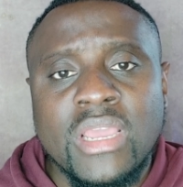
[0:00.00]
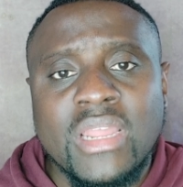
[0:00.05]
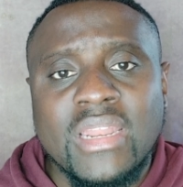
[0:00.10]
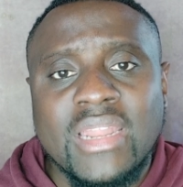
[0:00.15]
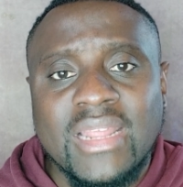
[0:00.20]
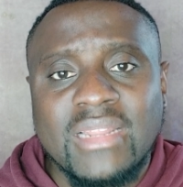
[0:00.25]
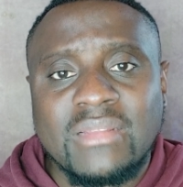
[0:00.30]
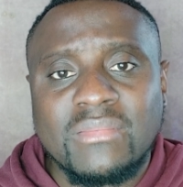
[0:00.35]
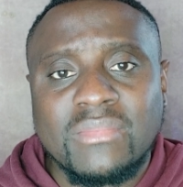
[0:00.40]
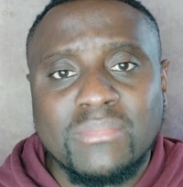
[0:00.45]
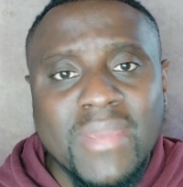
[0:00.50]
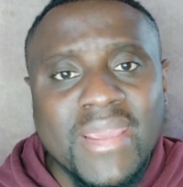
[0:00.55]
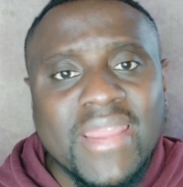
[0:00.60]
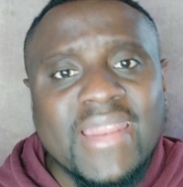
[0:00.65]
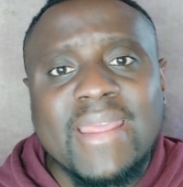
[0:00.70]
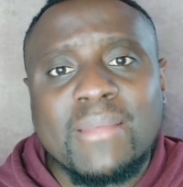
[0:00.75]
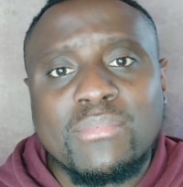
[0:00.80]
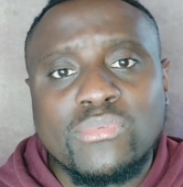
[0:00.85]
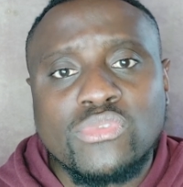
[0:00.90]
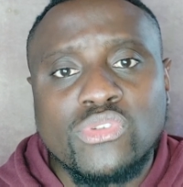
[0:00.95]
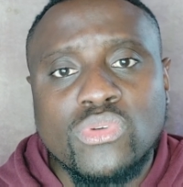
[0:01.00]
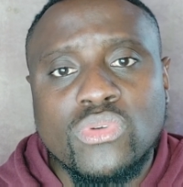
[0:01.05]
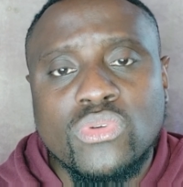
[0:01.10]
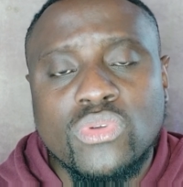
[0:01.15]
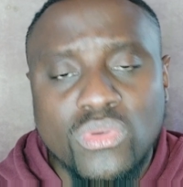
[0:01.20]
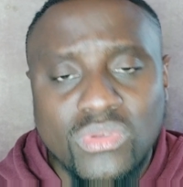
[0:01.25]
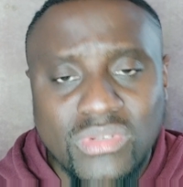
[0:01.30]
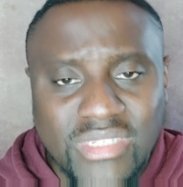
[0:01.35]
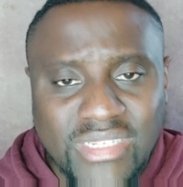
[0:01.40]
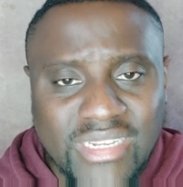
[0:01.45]
that made them to
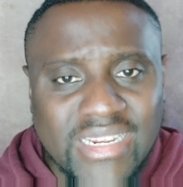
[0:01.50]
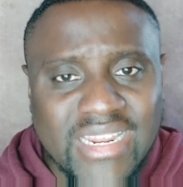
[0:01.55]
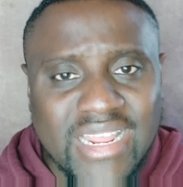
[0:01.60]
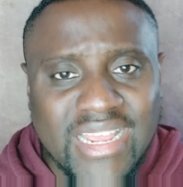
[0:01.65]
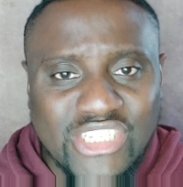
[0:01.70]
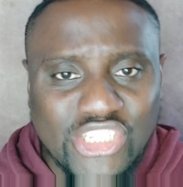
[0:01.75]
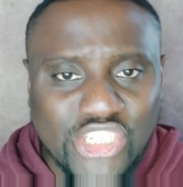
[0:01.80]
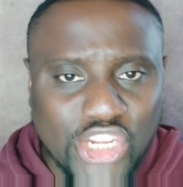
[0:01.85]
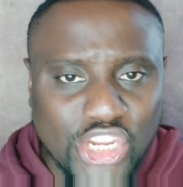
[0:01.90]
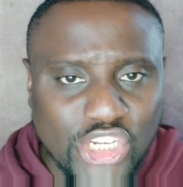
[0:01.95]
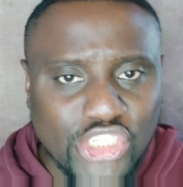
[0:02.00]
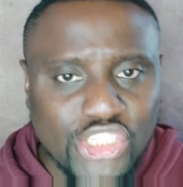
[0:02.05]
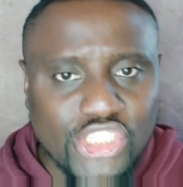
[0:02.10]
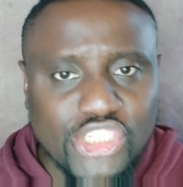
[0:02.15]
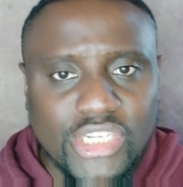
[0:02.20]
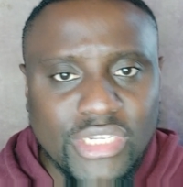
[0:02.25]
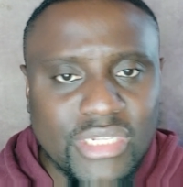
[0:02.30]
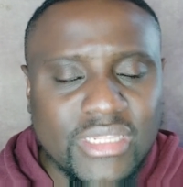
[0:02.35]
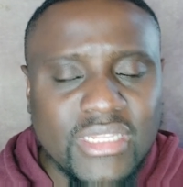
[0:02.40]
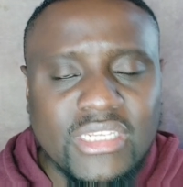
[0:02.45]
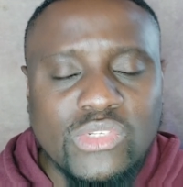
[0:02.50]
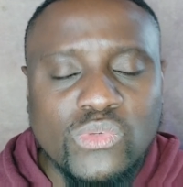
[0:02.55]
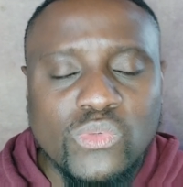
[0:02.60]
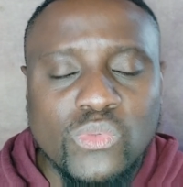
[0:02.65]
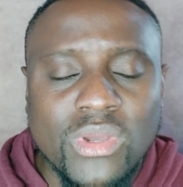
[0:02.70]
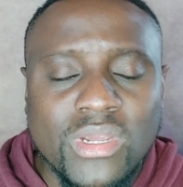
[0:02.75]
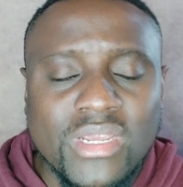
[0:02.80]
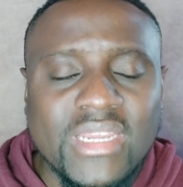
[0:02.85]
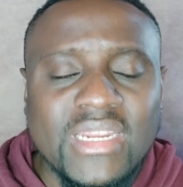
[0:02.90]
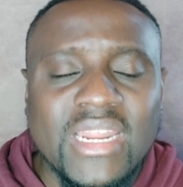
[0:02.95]
consider changing this
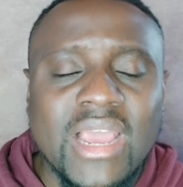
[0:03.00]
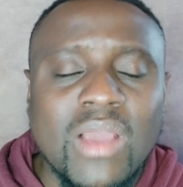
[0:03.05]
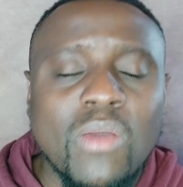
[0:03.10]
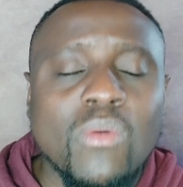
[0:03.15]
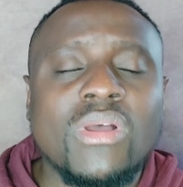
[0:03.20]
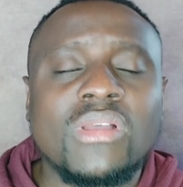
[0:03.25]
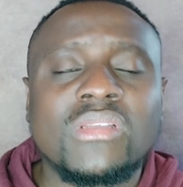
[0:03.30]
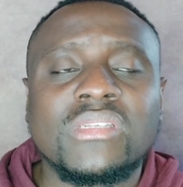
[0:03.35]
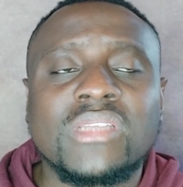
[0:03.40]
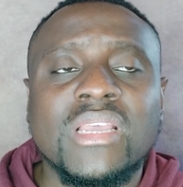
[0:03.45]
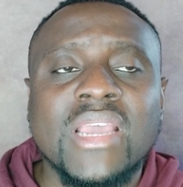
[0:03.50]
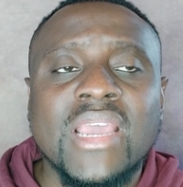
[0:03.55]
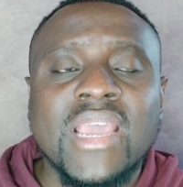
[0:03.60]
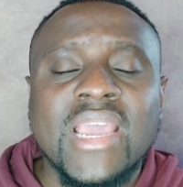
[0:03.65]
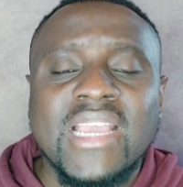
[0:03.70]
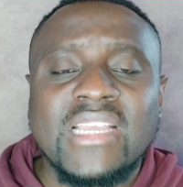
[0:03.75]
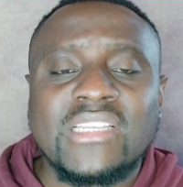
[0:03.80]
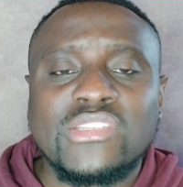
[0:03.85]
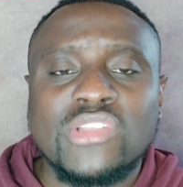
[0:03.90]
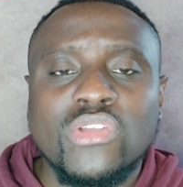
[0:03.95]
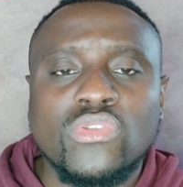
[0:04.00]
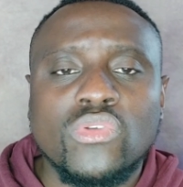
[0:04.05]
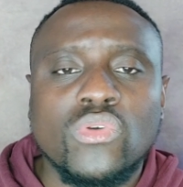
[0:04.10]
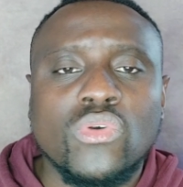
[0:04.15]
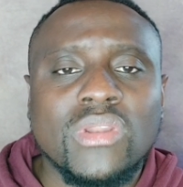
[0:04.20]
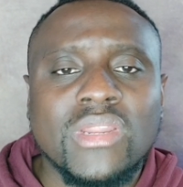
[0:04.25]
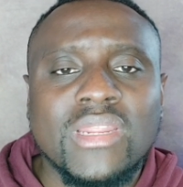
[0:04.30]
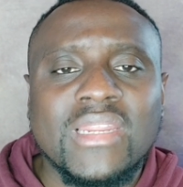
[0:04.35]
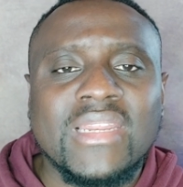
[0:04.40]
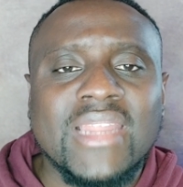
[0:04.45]
working hours is not
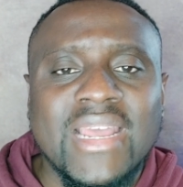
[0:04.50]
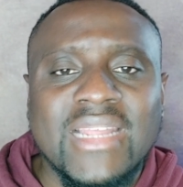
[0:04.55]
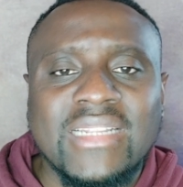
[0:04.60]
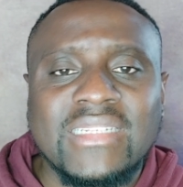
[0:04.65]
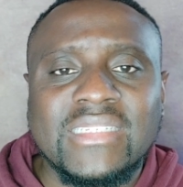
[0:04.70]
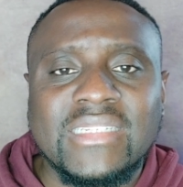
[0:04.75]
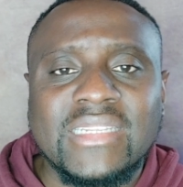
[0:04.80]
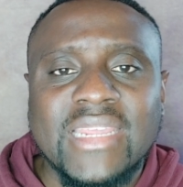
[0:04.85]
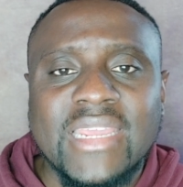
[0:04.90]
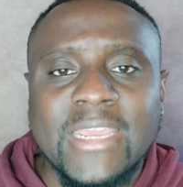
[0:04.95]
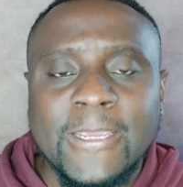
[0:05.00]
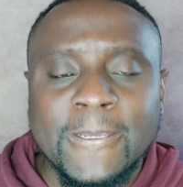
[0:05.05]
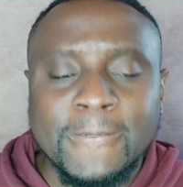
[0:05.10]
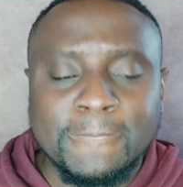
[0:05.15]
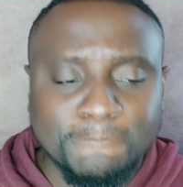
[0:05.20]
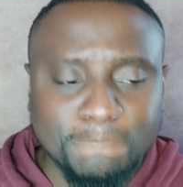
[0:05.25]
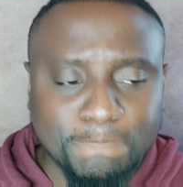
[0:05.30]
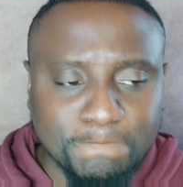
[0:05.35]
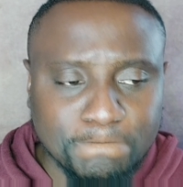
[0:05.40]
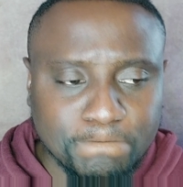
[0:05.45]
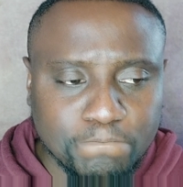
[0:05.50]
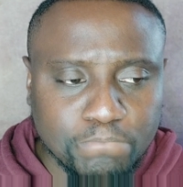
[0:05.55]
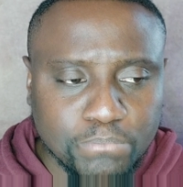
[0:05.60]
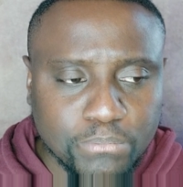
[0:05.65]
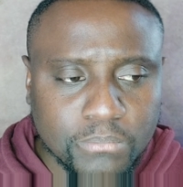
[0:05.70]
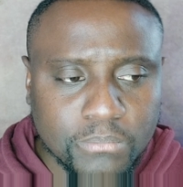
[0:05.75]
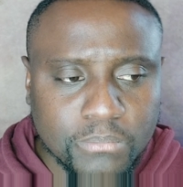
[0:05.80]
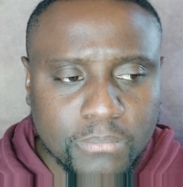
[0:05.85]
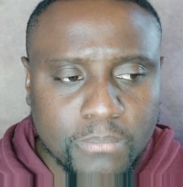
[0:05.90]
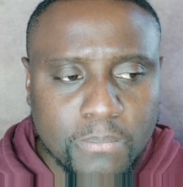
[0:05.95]
only that
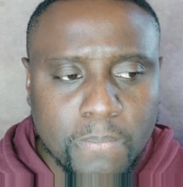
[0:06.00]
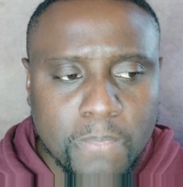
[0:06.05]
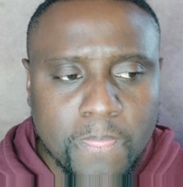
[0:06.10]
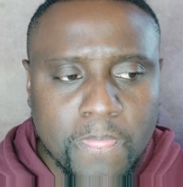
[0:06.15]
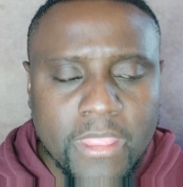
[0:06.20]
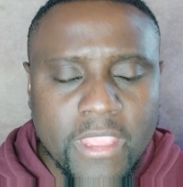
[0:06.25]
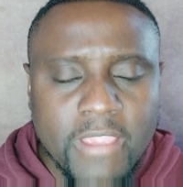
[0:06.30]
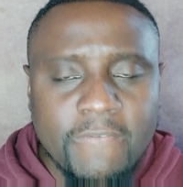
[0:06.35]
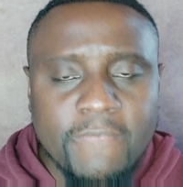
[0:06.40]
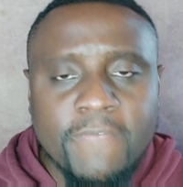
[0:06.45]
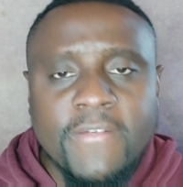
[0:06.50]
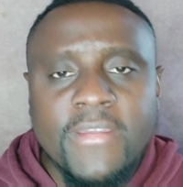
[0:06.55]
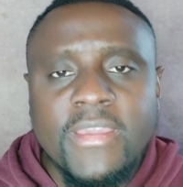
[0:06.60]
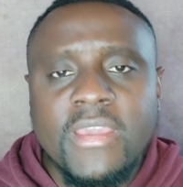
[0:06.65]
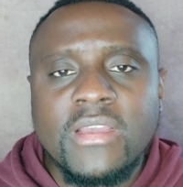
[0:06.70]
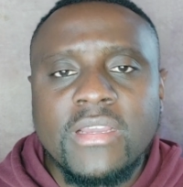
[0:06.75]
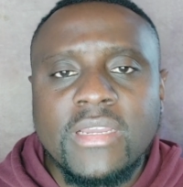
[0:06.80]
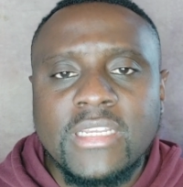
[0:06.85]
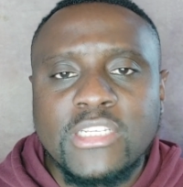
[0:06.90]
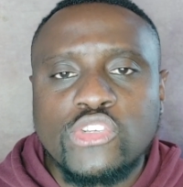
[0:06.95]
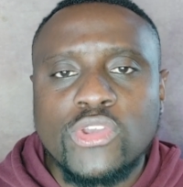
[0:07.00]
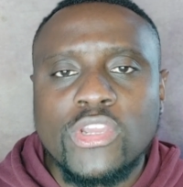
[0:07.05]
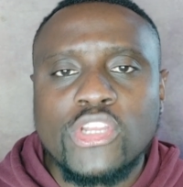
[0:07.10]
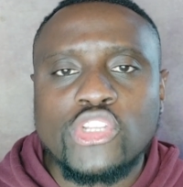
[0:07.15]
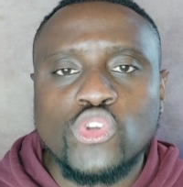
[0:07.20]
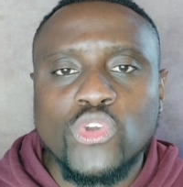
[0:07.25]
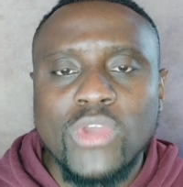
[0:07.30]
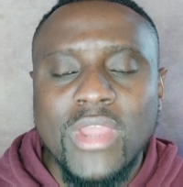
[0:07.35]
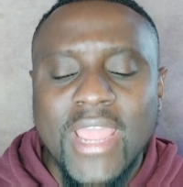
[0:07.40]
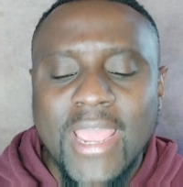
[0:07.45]
they feel is going
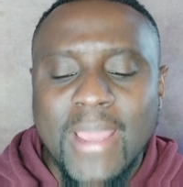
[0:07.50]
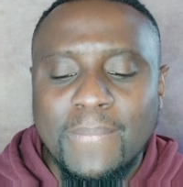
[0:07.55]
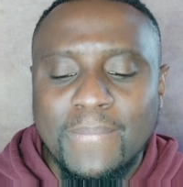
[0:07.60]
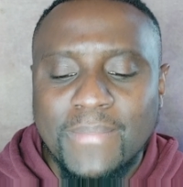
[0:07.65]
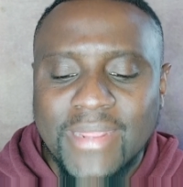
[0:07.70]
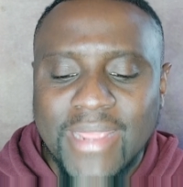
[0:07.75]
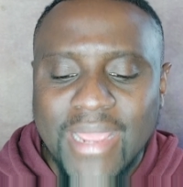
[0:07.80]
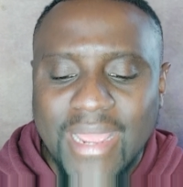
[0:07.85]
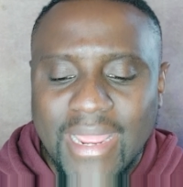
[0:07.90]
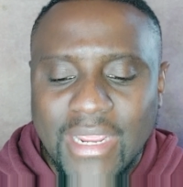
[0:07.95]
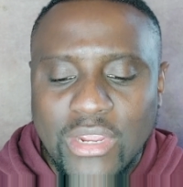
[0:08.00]
to help their